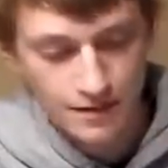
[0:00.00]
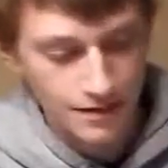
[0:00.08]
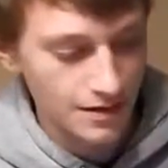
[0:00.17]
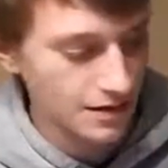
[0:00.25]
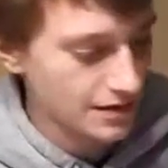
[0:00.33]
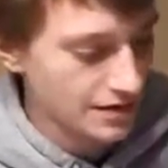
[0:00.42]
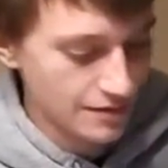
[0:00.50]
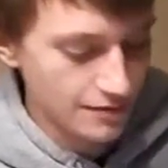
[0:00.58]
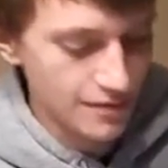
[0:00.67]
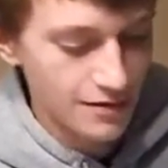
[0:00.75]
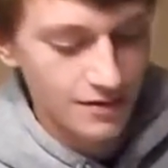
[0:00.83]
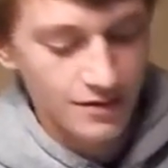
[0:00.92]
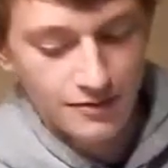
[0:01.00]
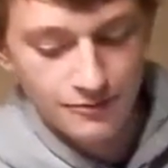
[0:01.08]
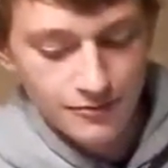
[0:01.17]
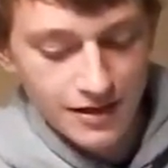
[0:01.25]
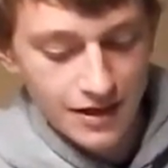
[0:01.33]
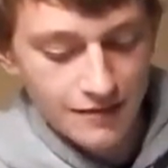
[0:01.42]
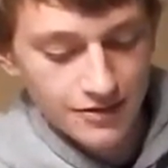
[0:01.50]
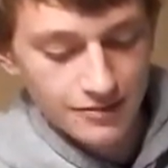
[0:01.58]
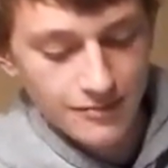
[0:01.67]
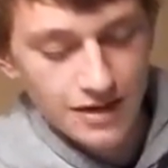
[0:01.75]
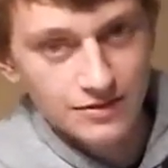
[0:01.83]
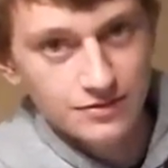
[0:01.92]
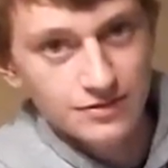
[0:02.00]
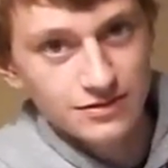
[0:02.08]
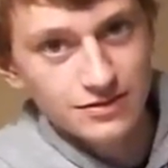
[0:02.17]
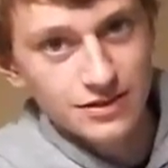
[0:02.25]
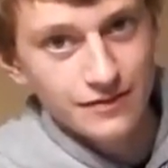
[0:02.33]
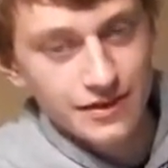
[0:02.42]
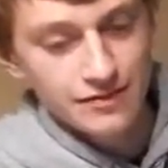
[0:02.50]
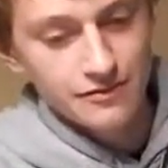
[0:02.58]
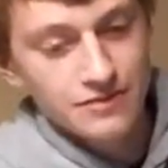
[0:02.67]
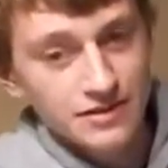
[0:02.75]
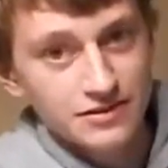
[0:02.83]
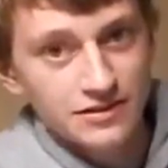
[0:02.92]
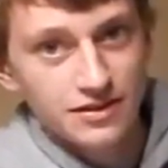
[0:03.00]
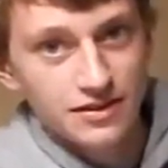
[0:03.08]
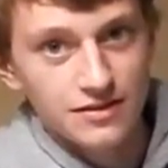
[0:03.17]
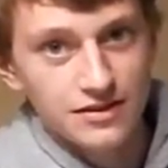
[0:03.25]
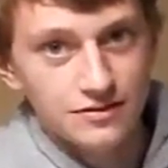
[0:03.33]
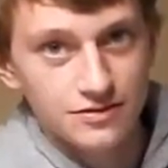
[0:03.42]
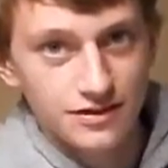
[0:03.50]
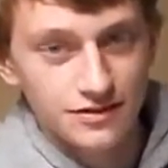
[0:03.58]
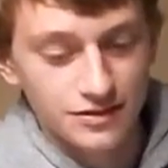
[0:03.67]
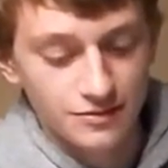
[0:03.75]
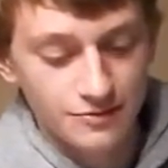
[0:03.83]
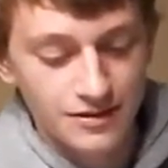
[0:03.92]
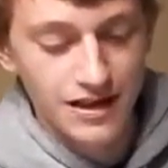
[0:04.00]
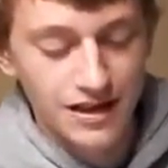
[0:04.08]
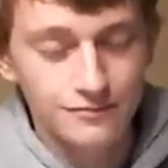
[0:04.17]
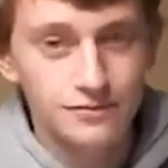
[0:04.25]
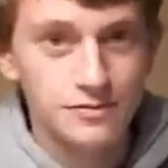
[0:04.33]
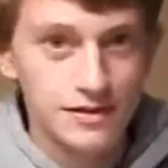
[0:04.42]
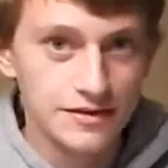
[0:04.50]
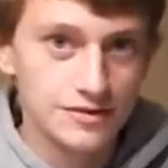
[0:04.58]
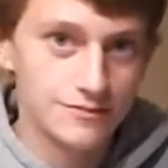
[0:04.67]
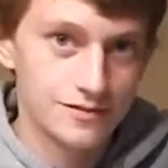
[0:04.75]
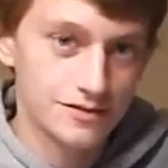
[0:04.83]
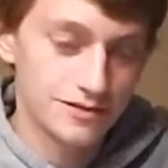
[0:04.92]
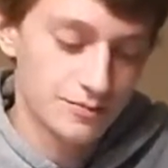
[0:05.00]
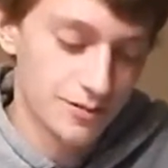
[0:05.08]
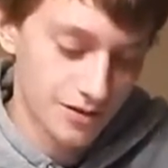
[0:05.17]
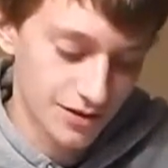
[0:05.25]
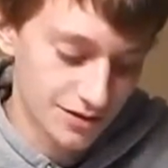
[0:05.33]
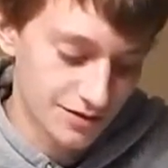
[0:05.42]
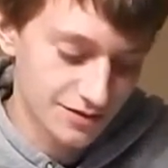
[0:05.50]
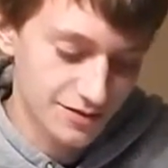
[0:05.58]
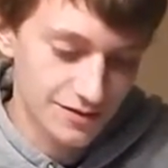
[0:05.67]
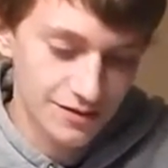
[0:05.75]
And now, we have some models of the heliocentric and geocentric we got when we interviewed Copernicus.